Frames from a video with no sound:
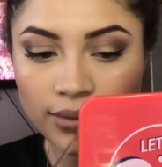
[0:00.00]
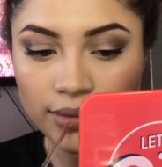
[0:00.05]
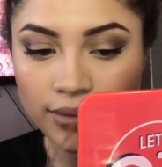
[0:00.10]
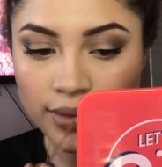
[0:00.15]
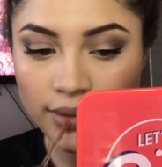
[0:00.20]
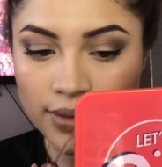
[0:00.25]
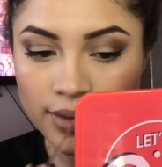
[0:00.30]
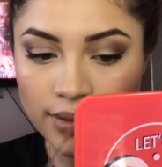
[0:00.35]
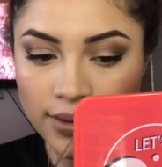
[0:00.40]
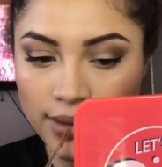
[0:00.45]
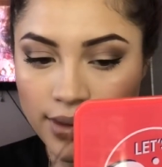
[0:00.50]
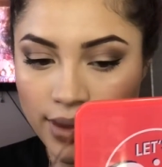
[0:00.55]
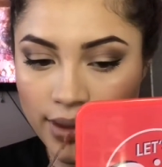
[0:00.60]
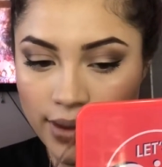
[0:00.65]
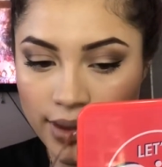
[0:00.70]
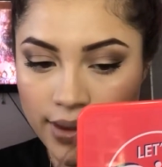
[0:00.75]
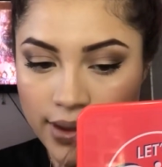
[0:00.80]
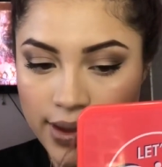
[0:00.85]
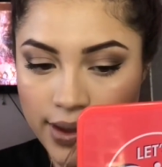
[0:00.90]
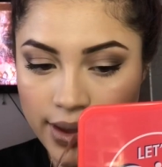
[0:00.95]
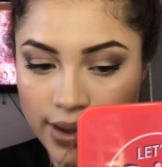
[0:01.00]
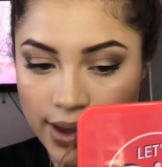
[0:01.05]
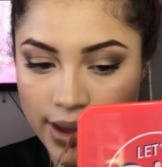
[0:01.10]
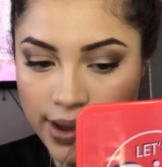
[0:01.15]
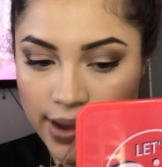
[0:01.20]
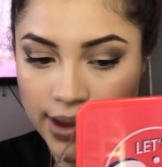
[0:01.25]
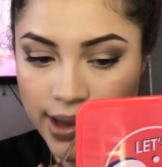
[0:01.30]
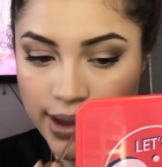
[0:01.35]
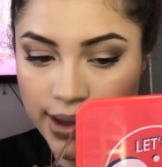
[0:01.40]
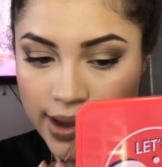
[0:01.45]
Sorry, I'm blocking
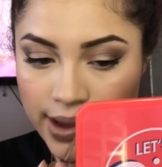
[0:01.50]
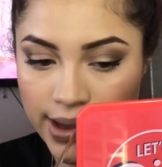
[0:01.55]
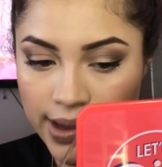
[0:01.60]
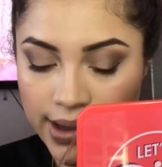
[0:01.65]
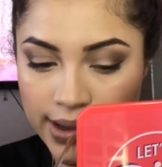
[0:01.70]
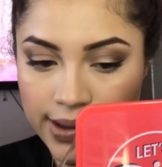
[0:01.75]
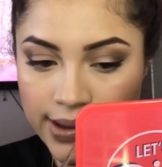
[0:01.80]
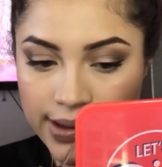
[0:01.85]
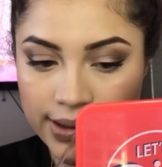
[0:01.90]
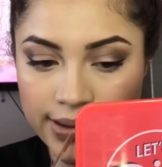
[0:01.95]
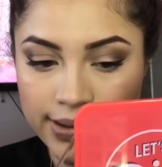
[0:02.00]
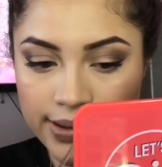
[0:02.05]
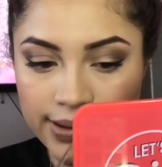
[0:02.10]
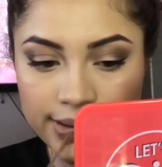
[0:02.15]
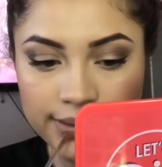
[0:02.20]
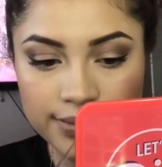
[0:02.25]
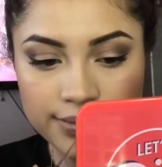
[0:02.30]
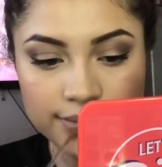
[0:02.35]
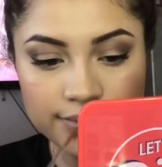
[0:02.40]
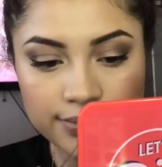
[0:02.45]
it. You can barely see it.